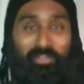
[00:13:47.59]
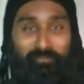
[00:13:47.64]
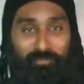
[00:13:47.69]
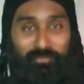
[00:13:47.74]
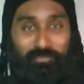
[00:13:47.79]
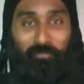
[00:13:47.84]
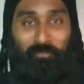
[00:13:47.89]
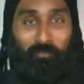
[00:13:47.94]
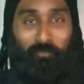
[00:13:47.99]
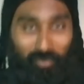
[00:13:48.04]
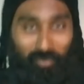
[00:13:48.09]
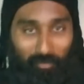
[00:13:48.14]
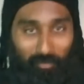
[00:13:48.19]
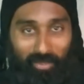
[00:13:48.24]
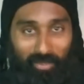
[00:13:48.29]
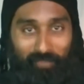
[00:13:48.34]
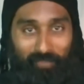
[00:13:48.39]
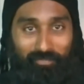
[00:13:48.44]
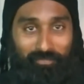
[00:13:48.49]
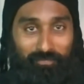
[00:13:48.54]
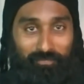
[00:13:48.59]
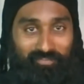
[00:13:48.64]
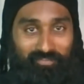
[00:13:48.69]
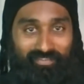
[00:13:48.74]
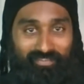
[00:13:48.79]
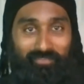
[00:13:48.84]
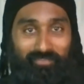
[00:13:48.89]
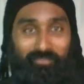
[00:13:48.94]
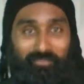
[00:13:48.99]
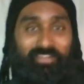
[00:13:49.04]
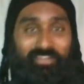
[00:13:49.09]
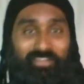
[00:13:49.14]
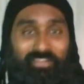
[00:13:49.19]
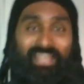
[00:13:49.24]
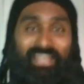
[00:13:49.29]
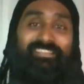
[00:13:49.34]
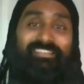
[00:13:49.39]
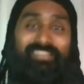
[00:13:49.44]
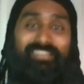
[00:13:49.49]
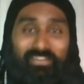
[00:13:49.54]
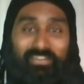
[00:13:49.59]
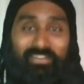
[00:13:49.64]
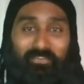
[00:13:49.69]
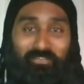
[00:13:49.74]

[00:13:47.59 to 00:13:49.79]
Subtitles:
if you don't walk away with a new skill, you're lazy,